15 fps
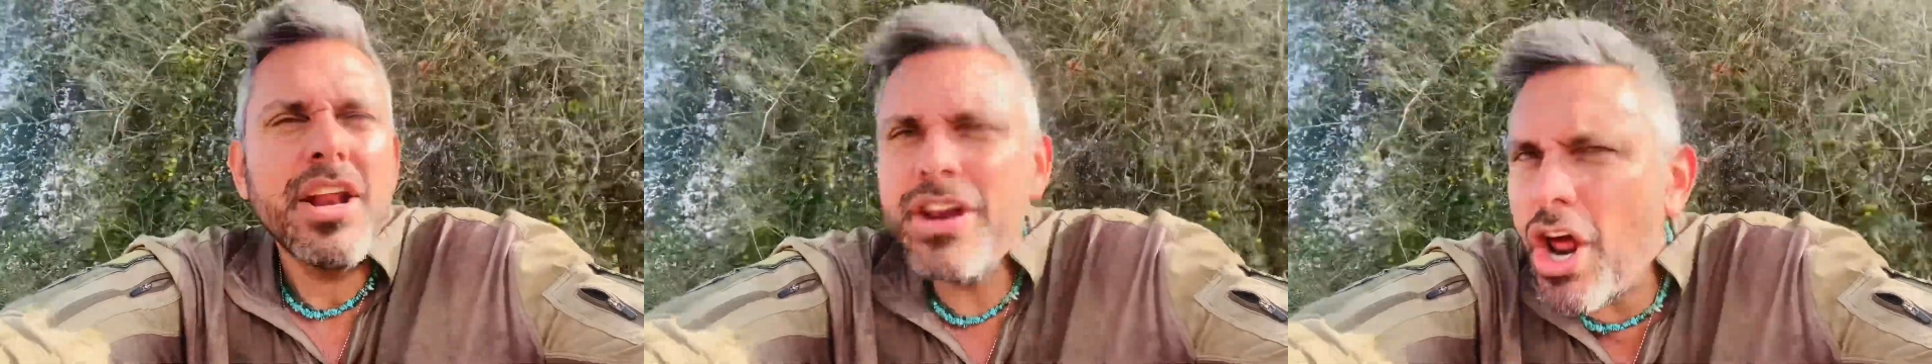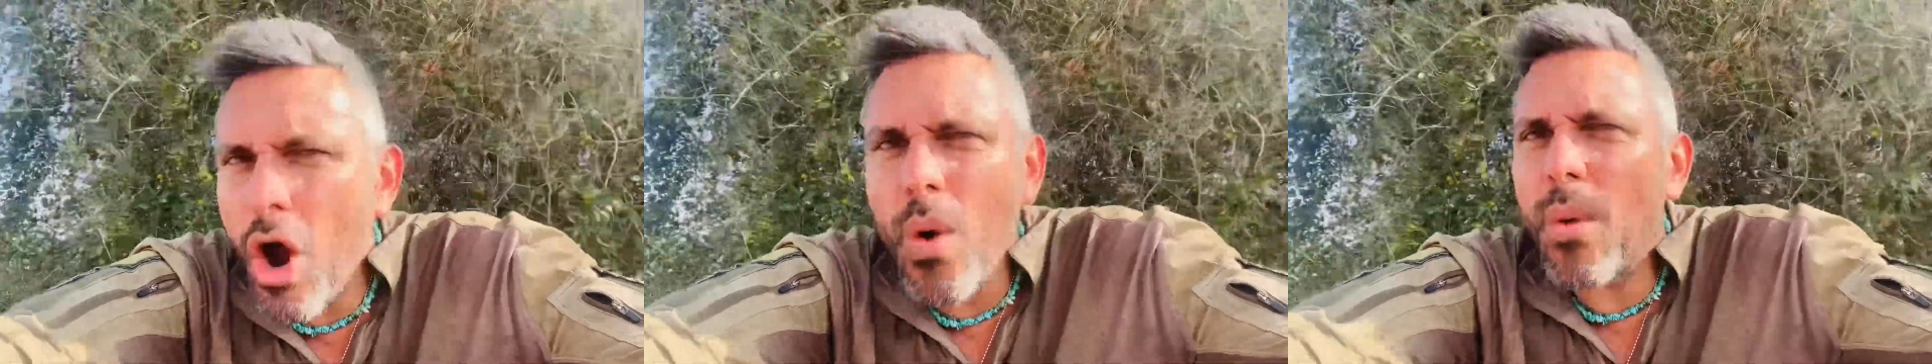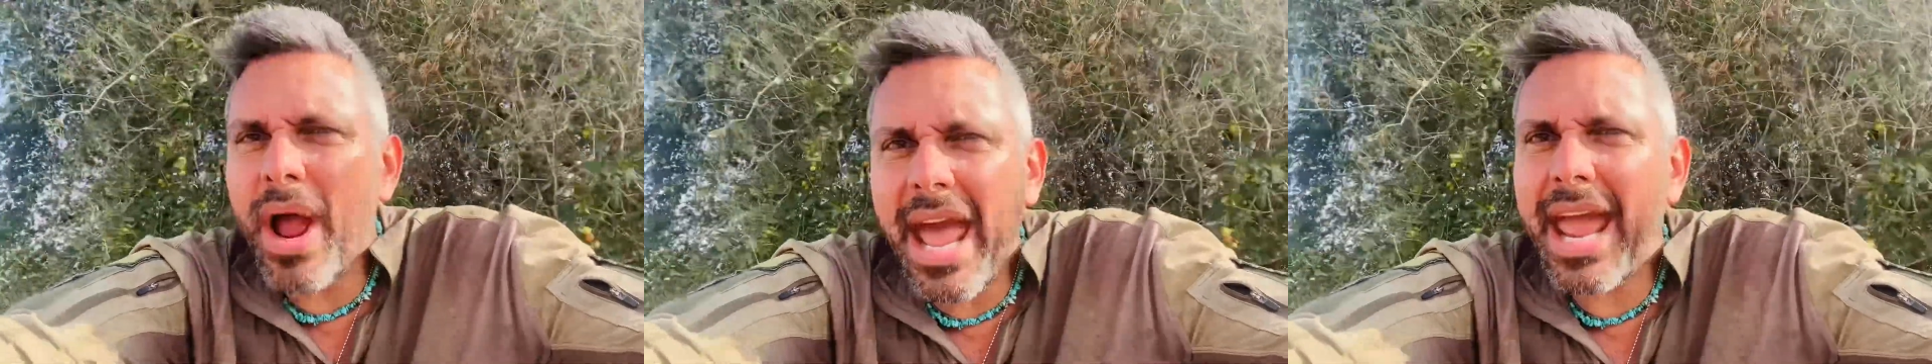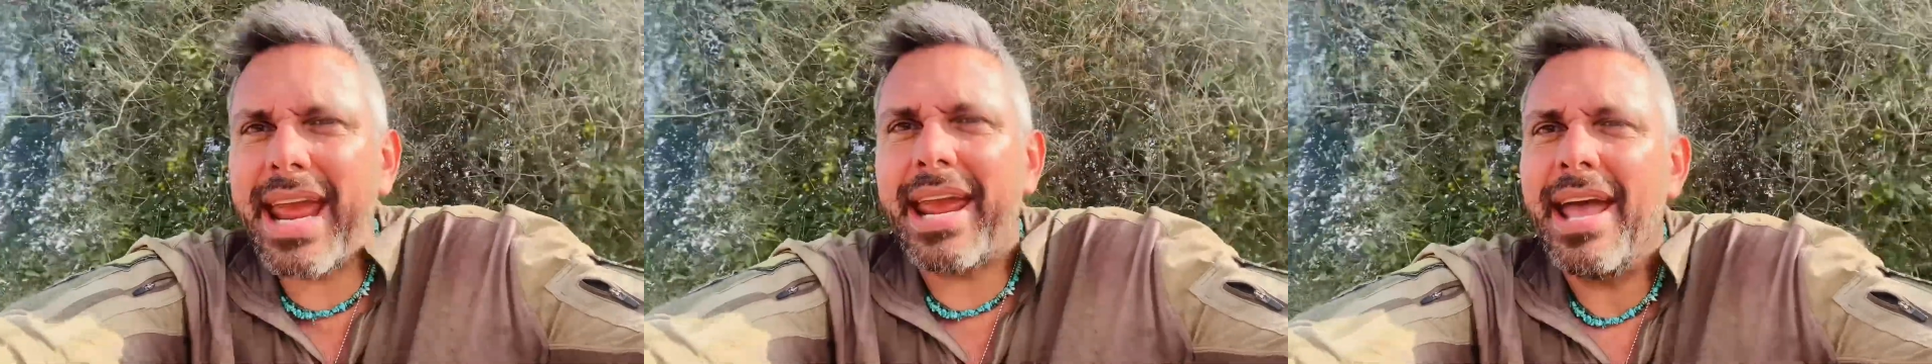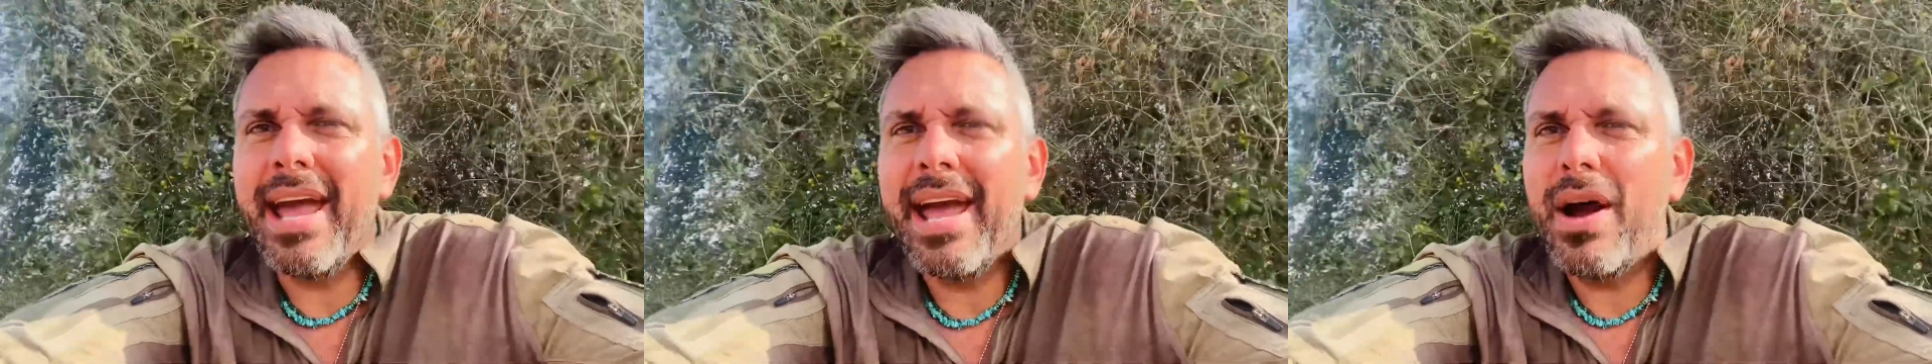No
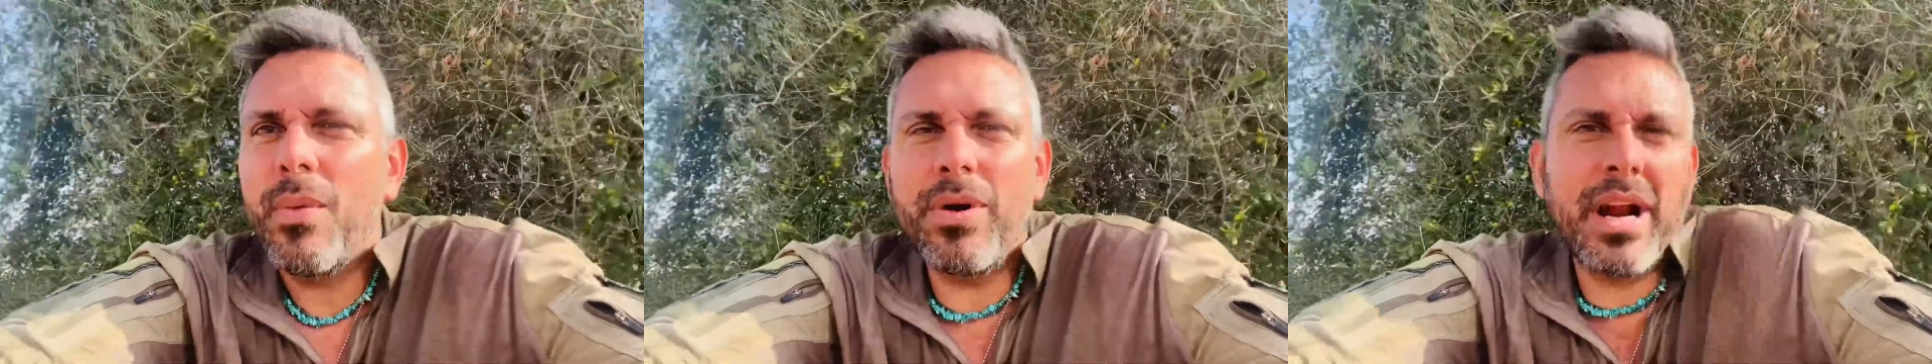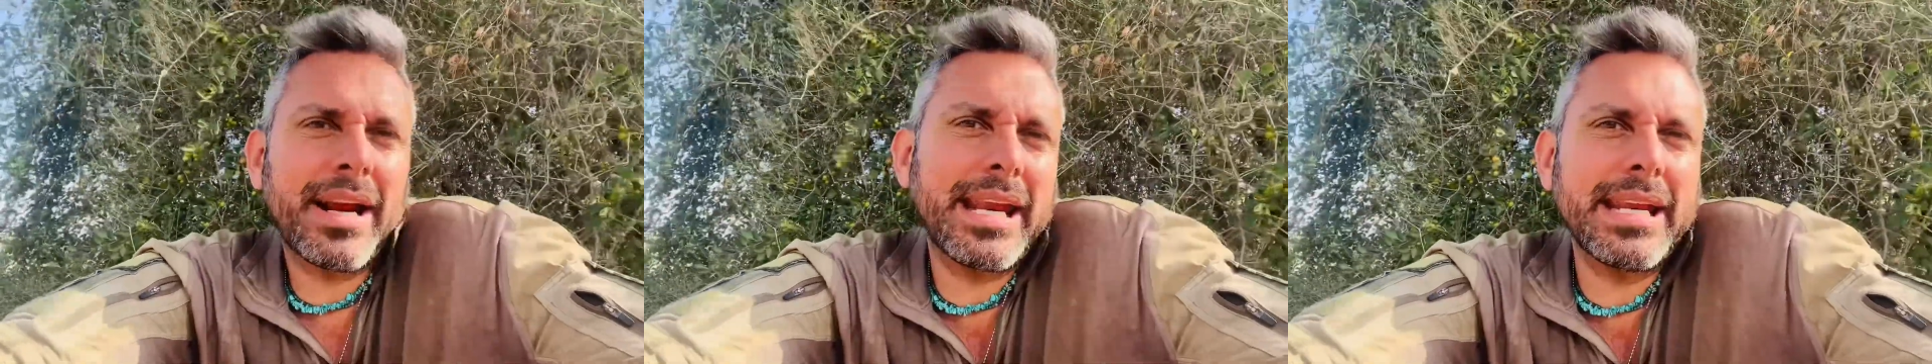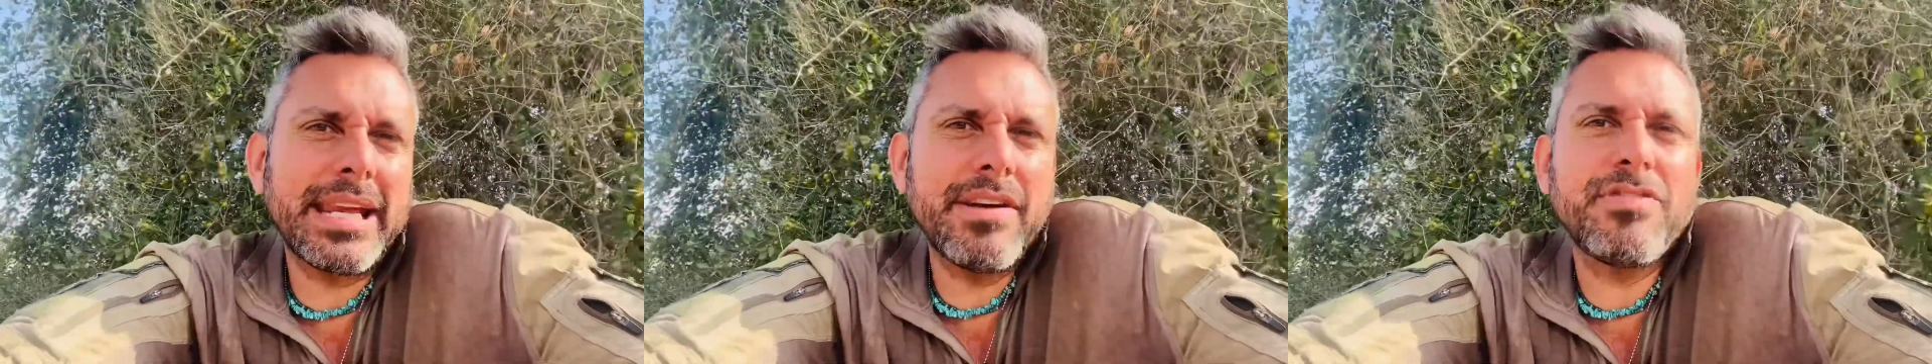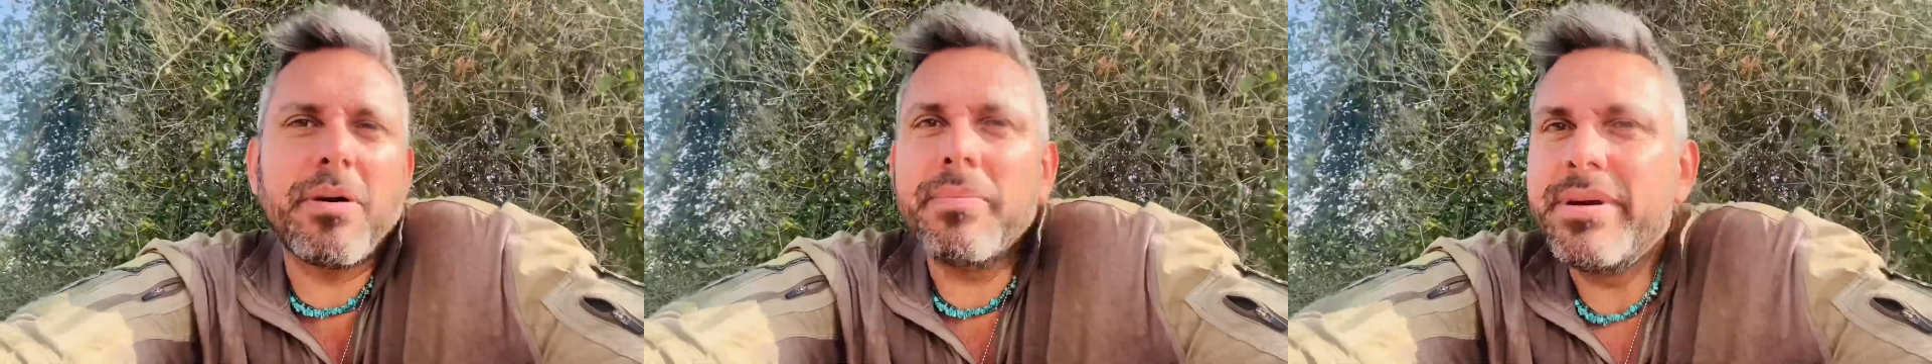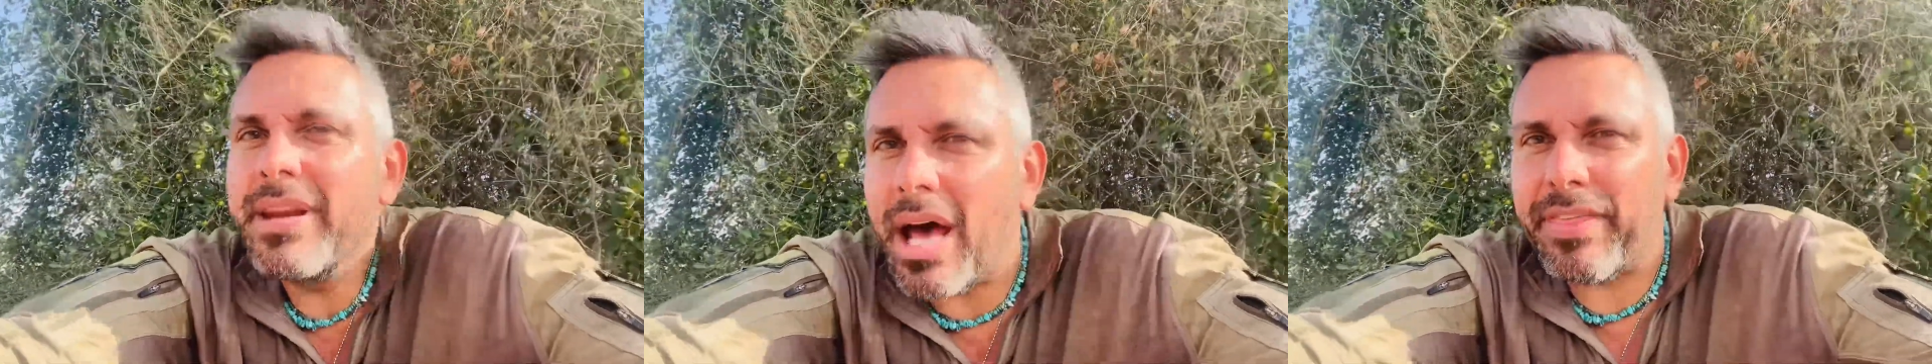way. We're not going to give
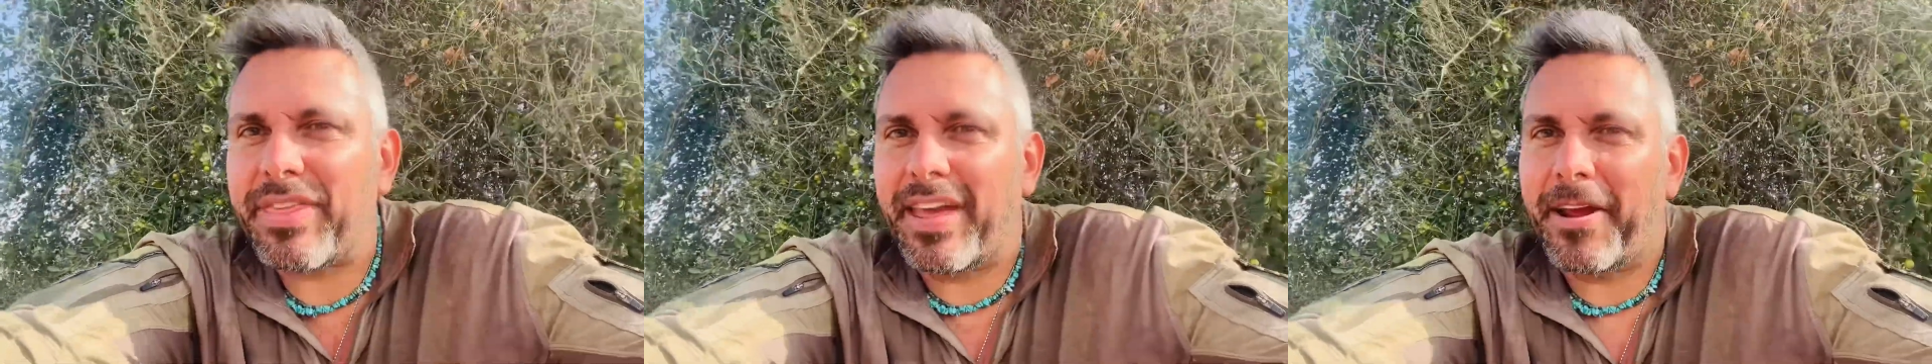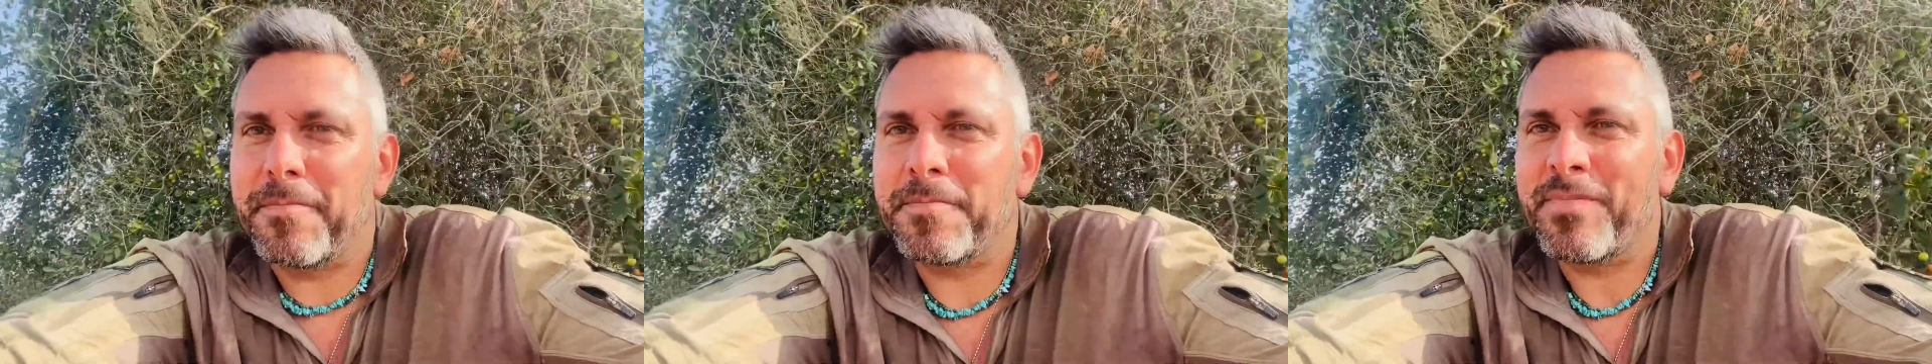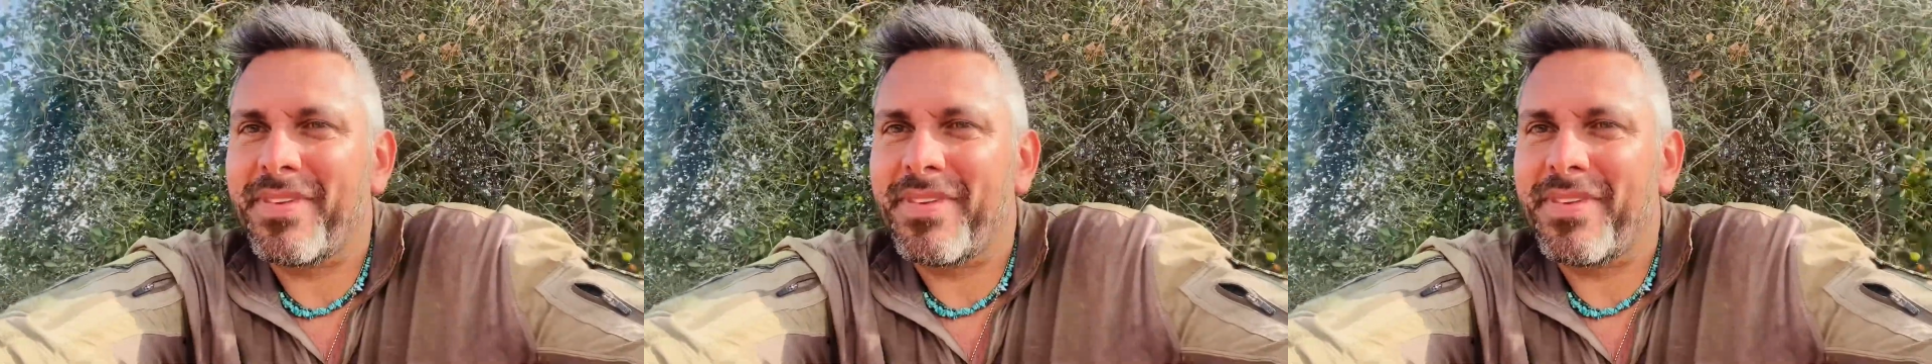them nothing.